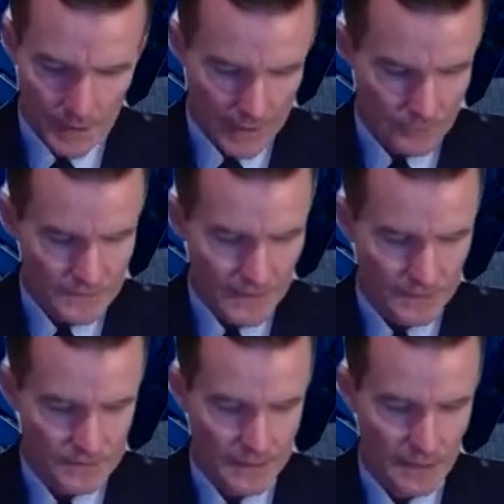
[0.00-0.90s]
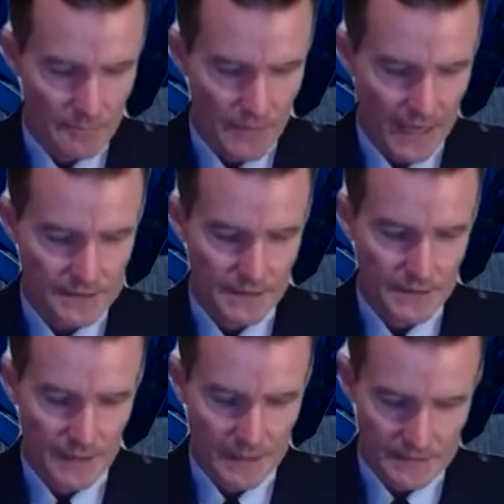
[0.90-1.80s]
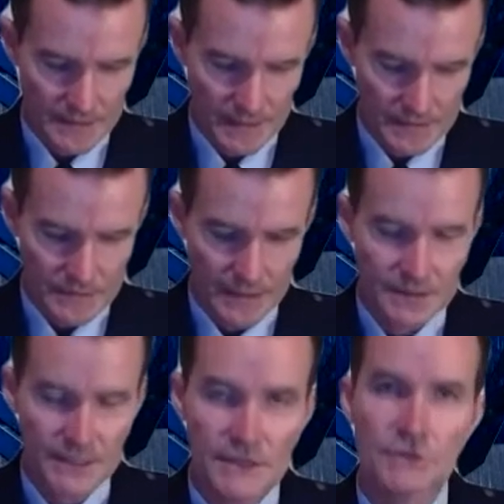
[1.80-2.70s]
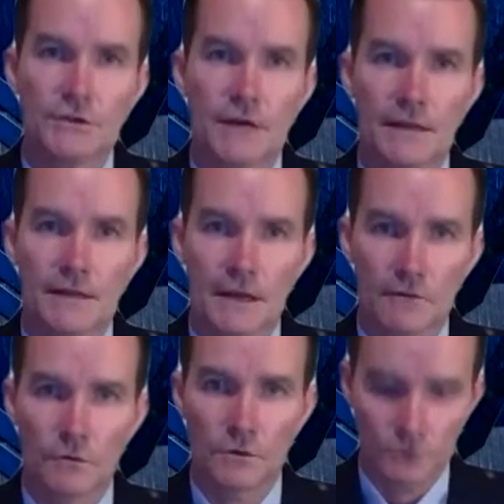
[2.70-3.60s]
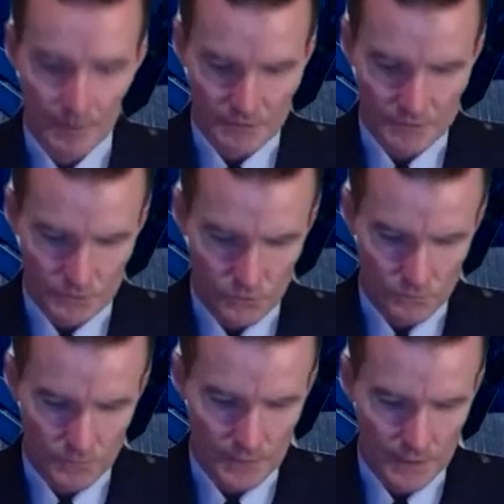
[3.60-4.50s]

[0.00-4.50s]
He was asked to come back to the United States and teach at the Air Force Weapons School,